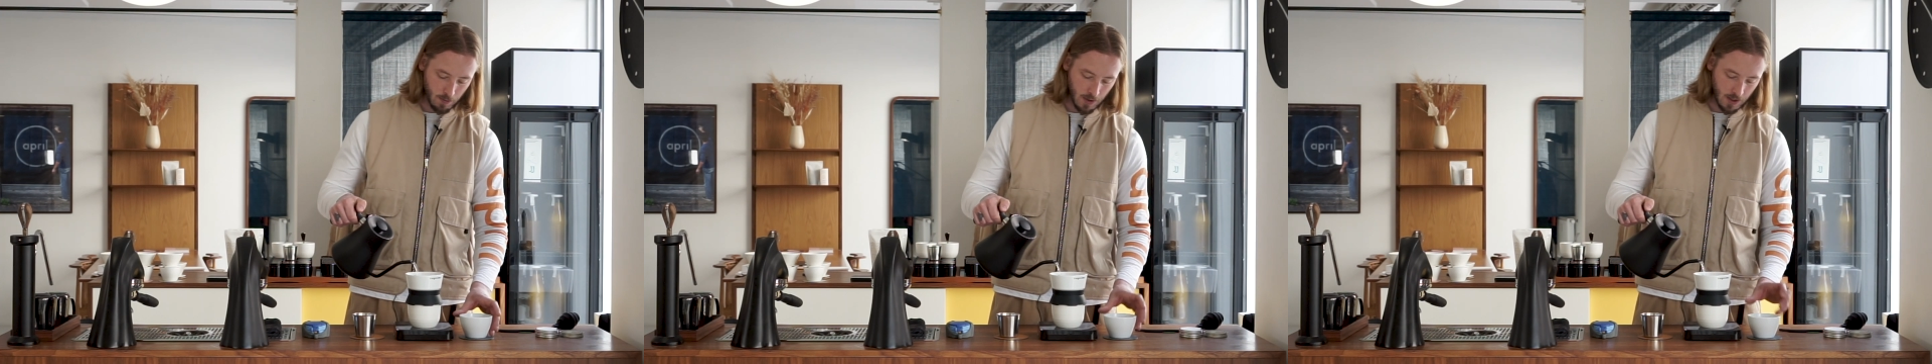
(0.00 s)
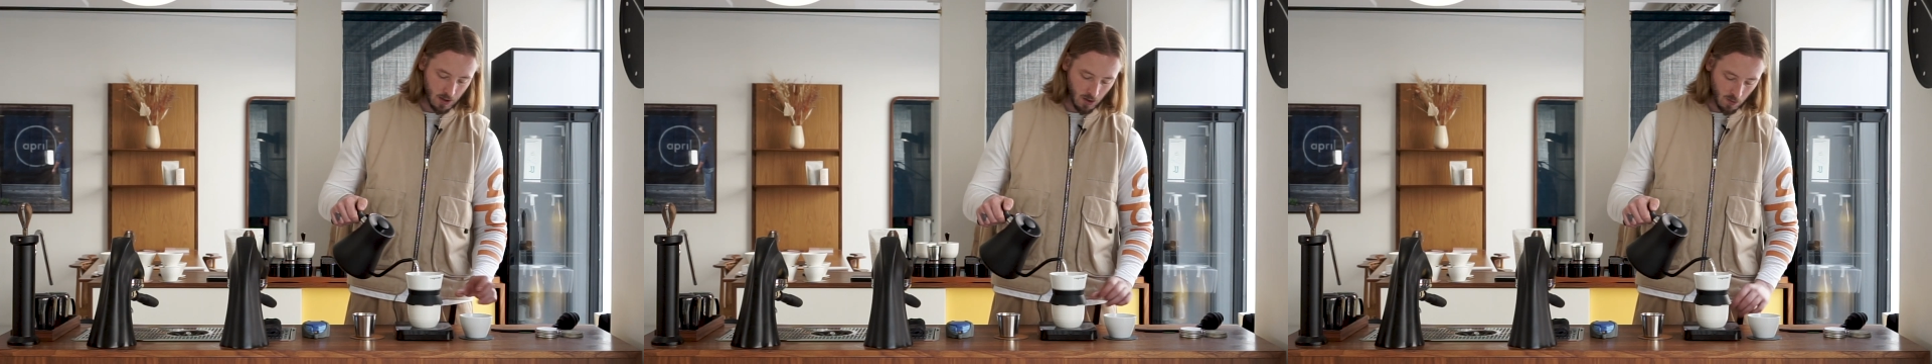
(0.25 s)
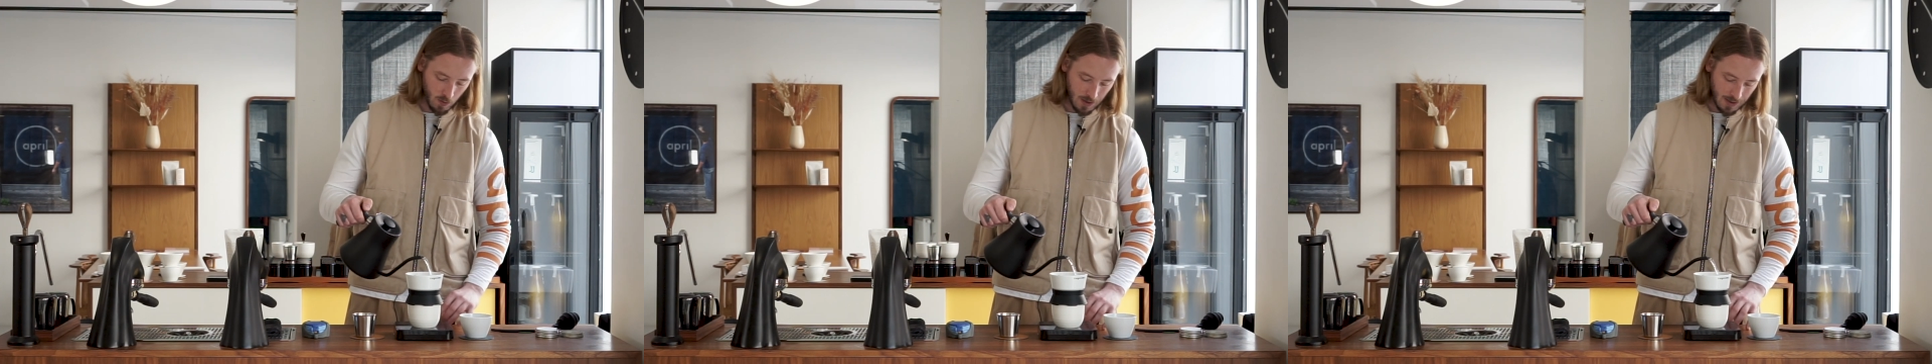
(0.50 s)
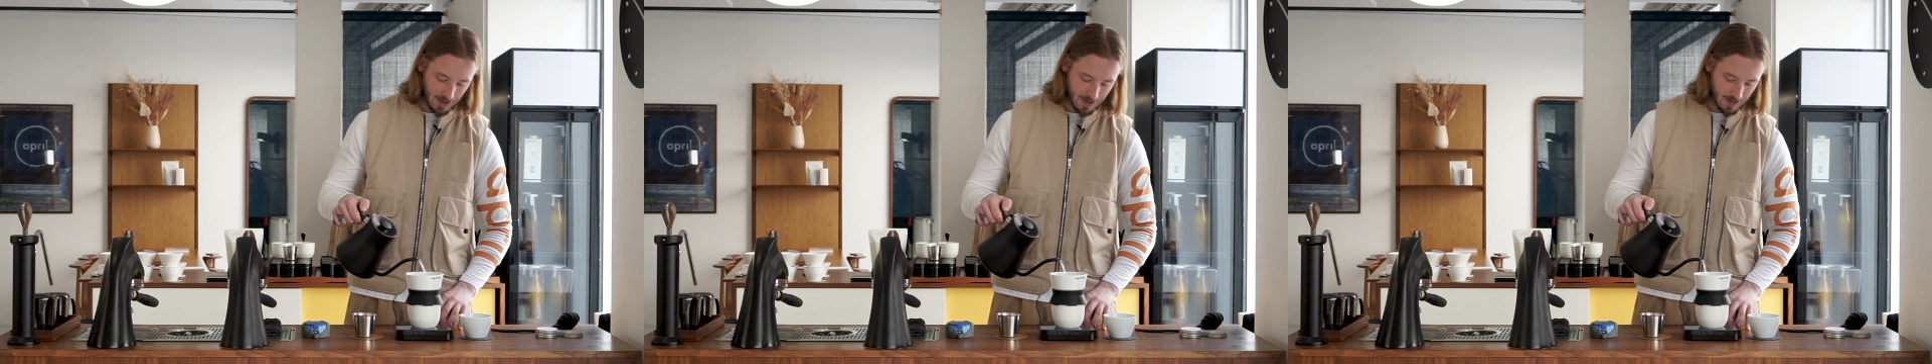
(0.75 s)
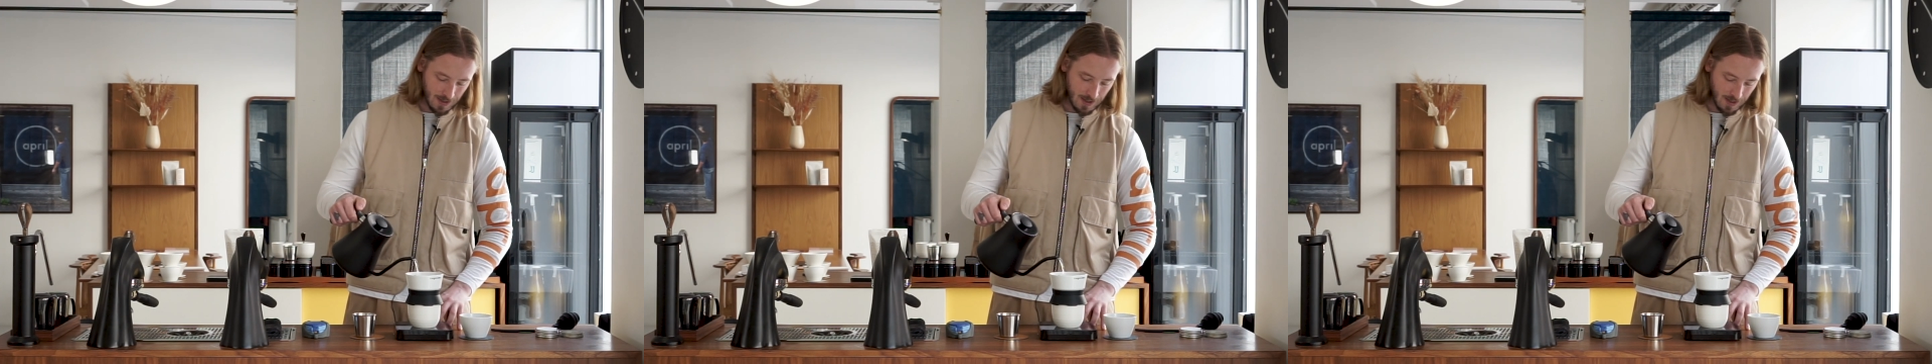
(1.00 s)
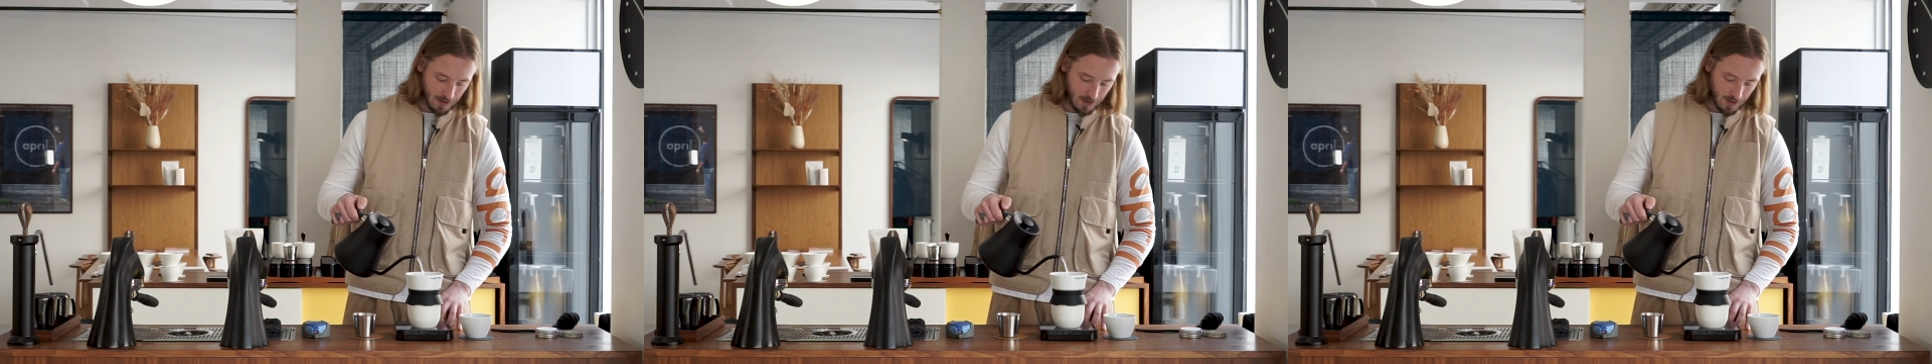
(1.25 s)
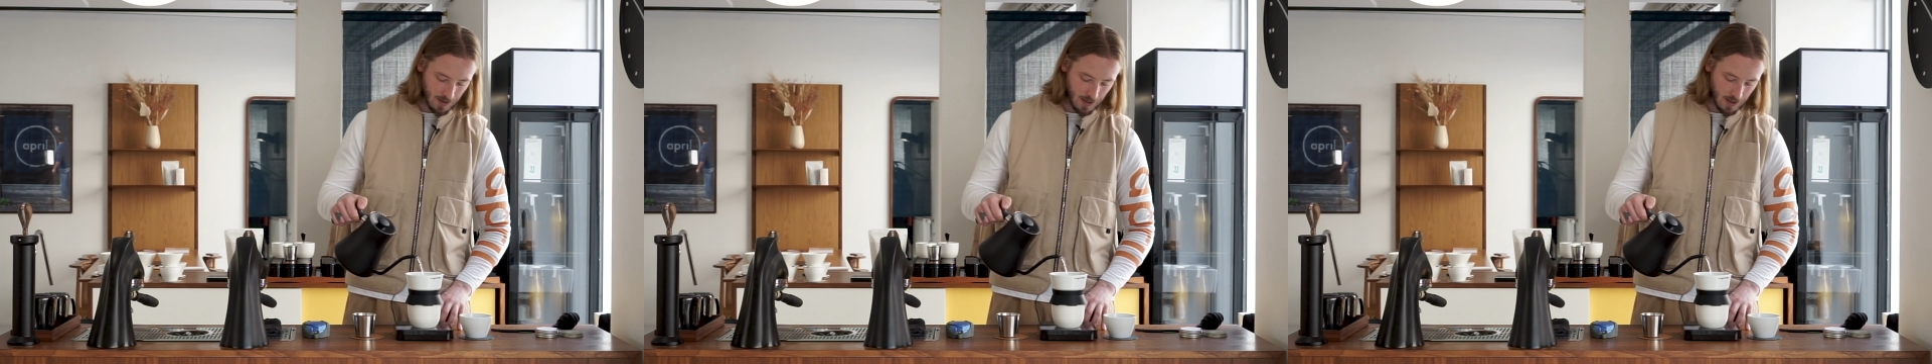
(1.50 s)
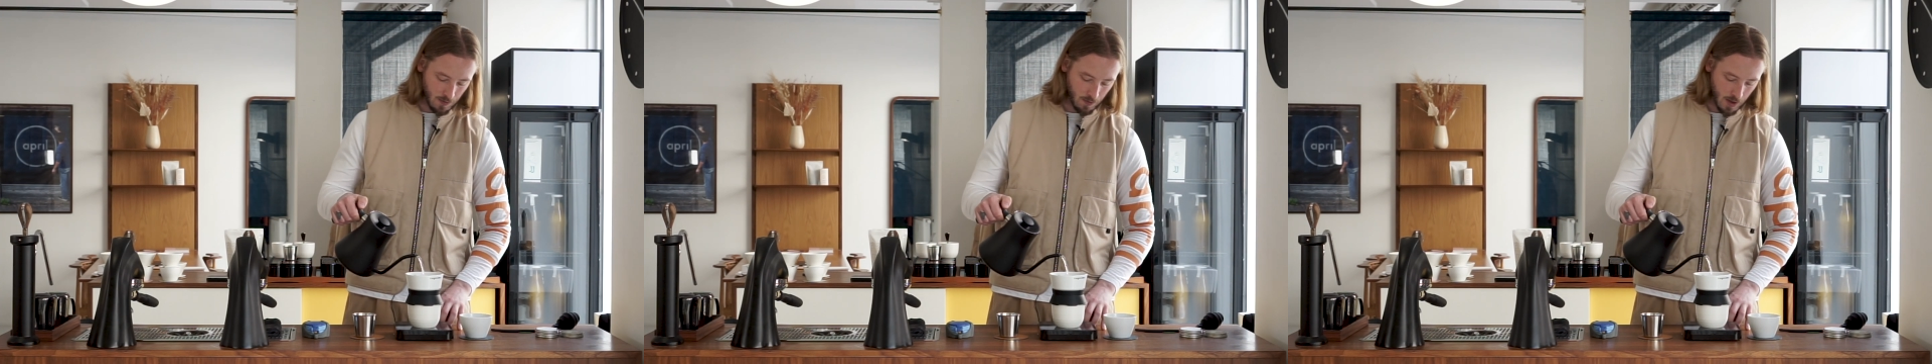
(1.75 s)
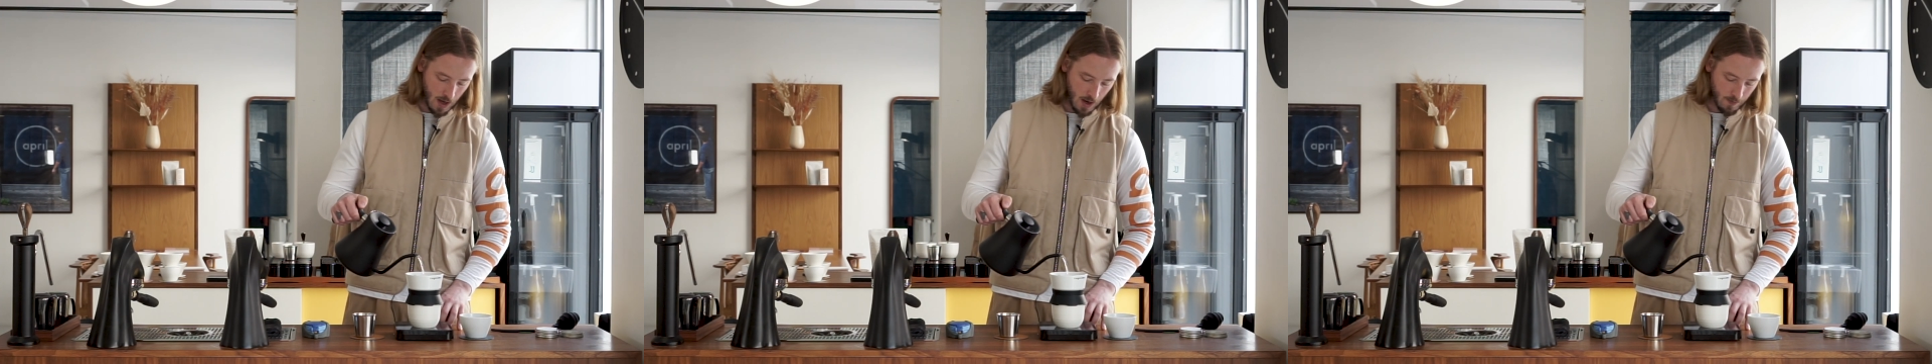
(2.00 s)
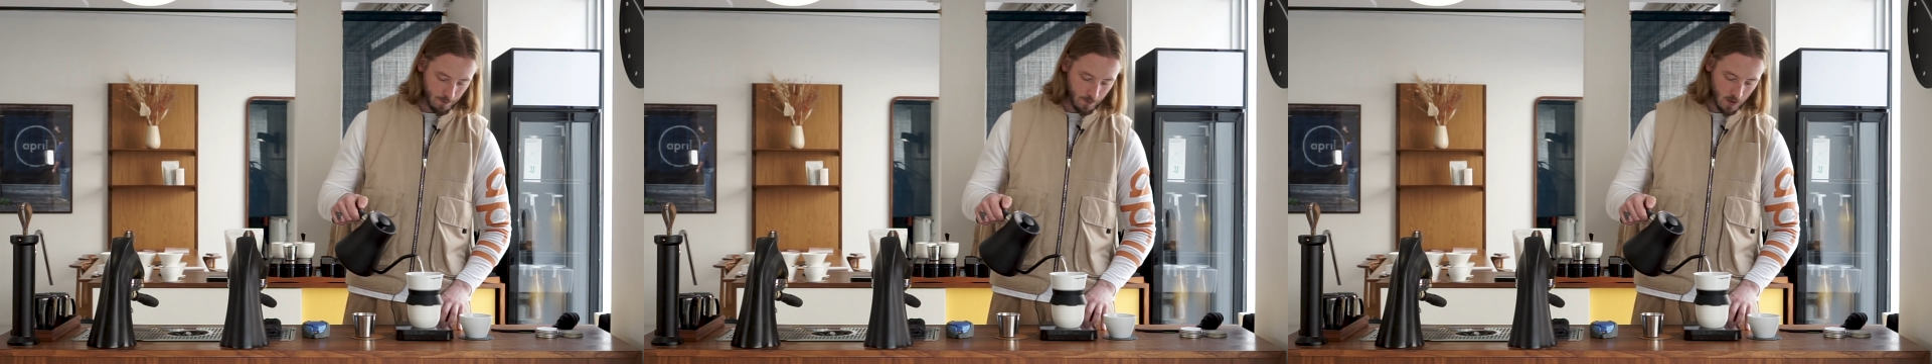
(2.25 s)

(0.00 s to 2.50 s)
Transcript: but I don't really see the need for that.